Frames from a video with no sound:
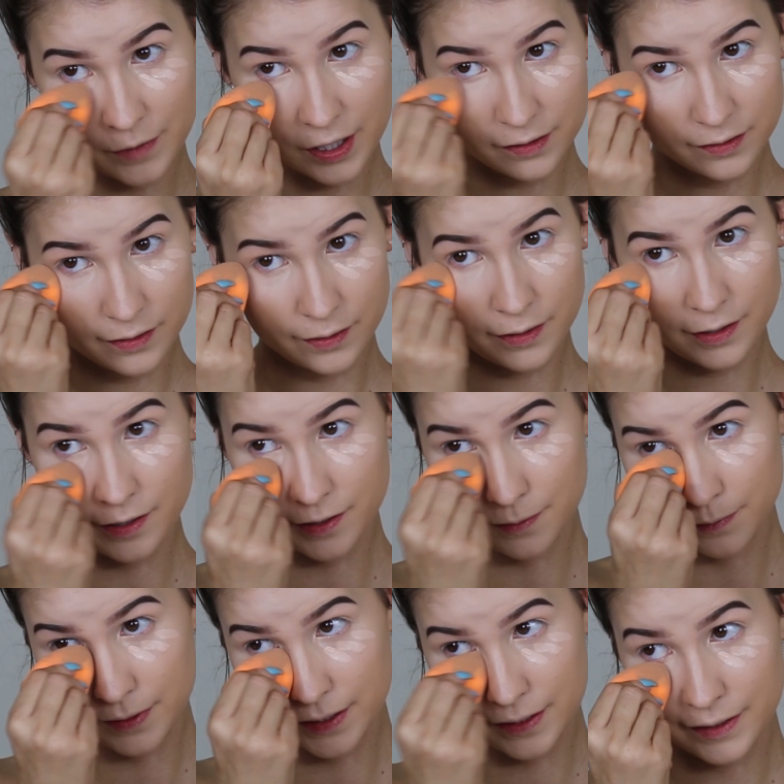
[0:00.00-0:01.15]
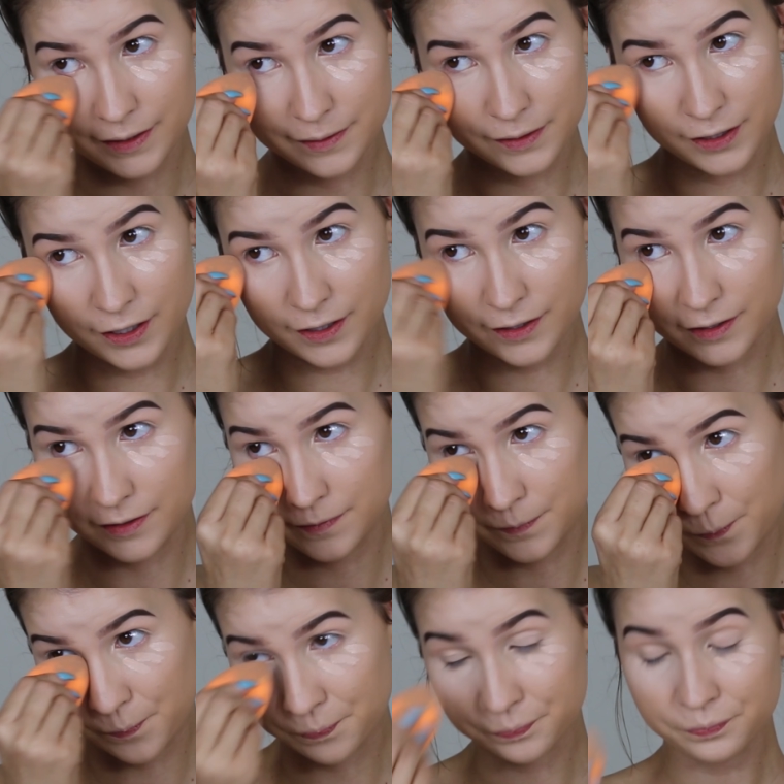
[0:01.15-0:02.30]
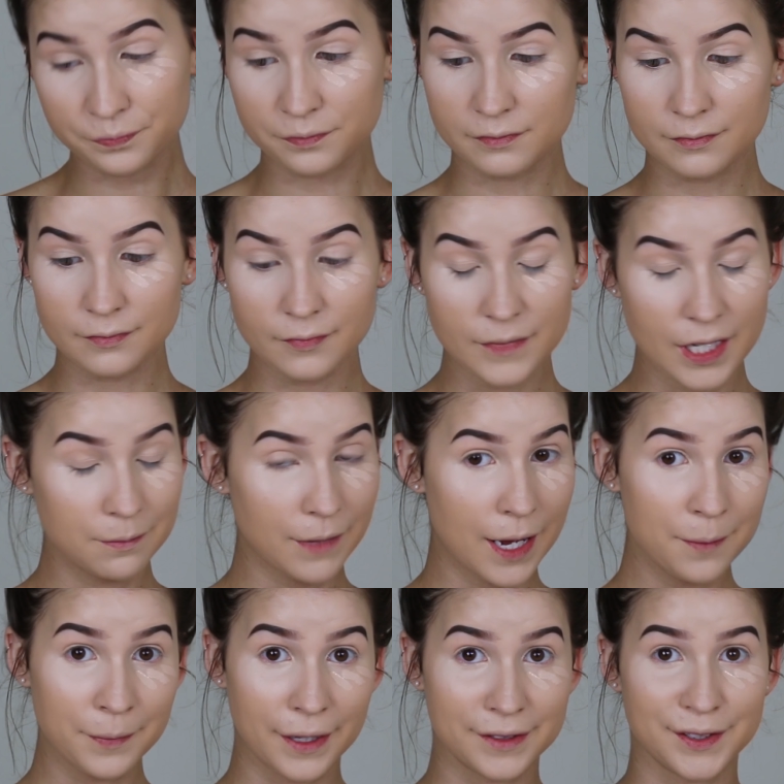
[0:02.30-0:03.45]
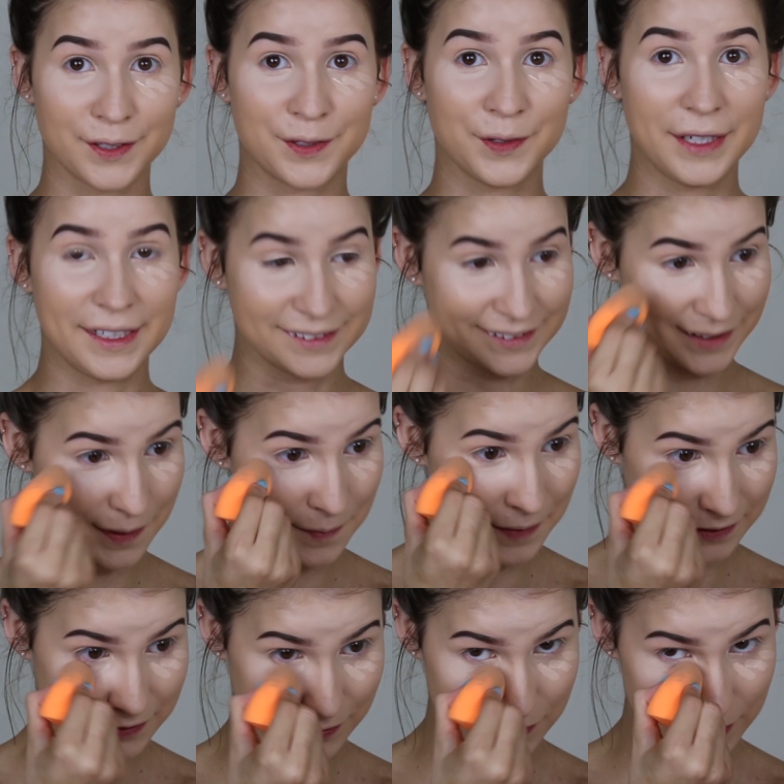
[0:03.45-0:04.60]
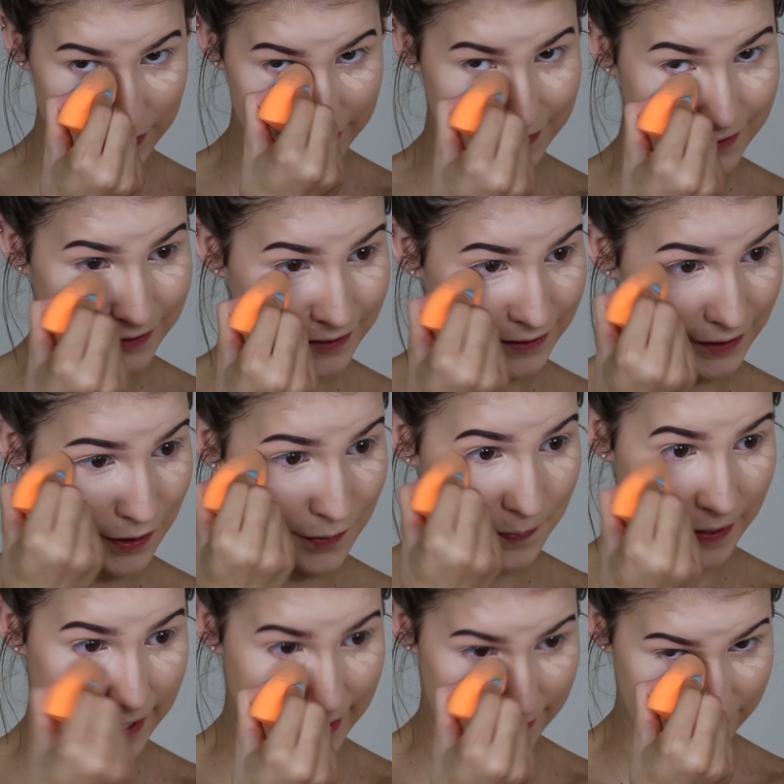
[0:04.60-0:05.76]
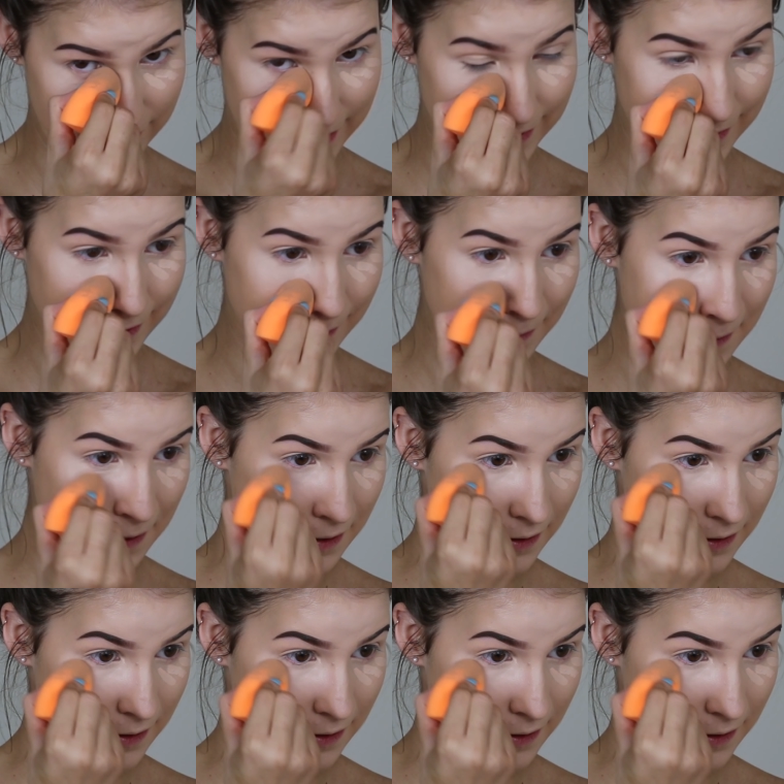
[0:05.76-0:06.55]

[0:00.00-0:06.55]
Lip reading: contour, but girl, I'm about to crease. I'm about to crease so bad right now.